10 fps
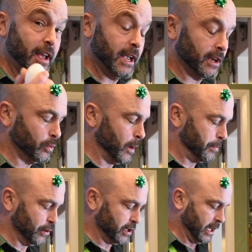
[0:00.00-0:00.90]
eggs we're
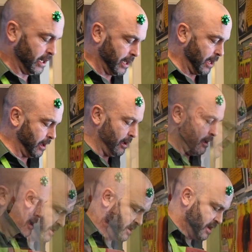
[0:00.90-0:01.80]
putting in here.
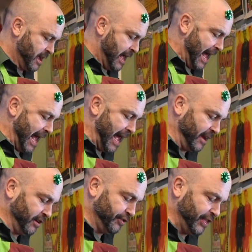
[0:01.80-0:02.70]
And
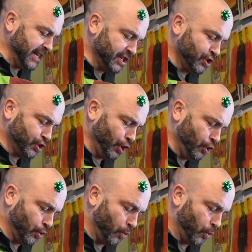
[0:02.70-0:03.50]
this too,